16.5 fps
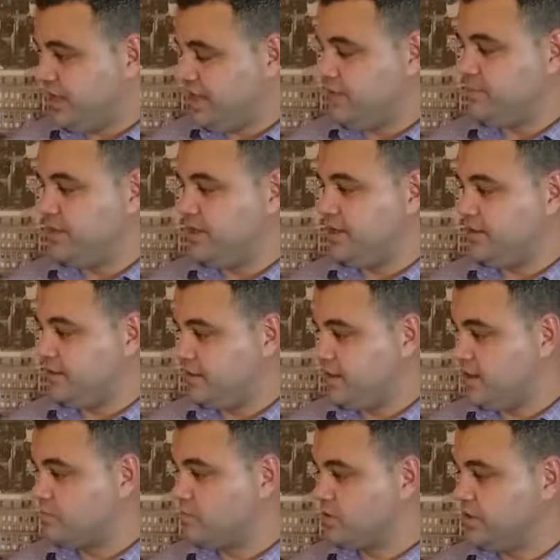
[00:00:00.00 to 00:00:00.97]
hey man,
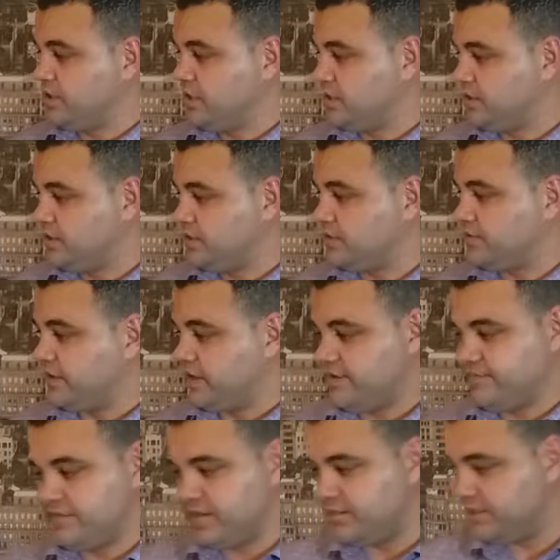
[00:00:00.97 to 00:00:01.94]
I'm really clear that
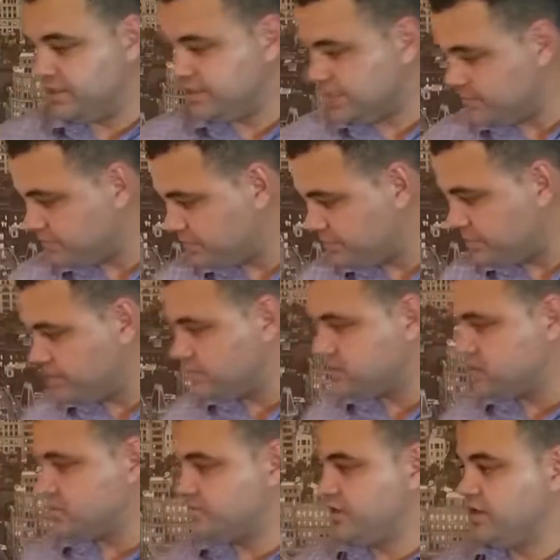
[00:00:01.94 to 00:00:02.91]
I've got my debt
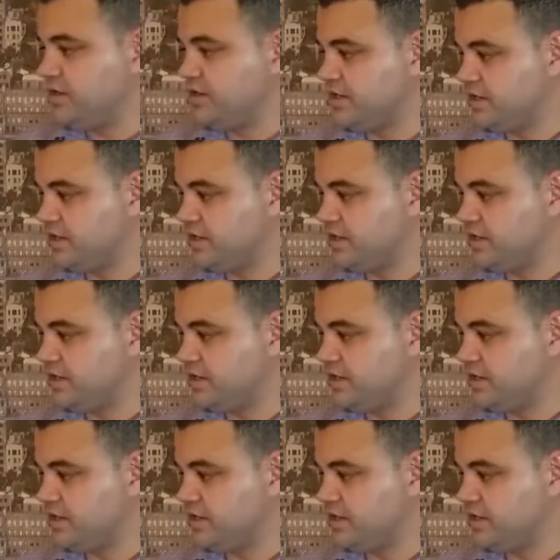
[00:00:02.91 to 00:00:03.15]
repayments over here,